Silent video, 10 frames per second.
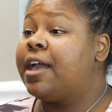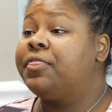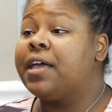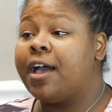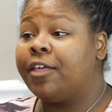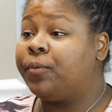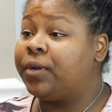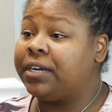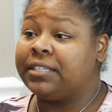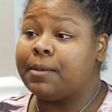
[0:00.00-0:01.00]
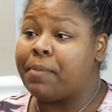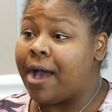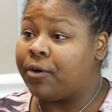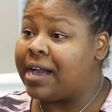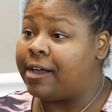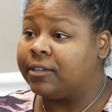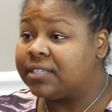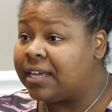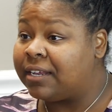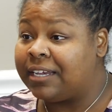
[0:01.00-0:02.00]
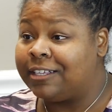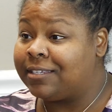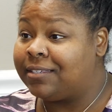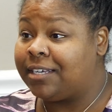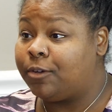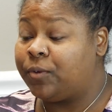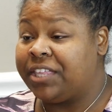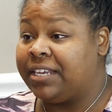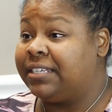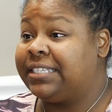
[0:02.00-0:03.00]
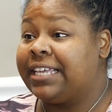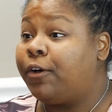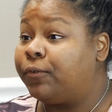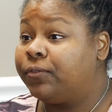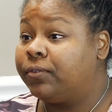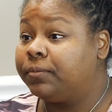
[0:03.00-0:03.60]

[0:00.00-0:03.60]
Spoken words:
And the other one is a powerhouse and an entity within itself.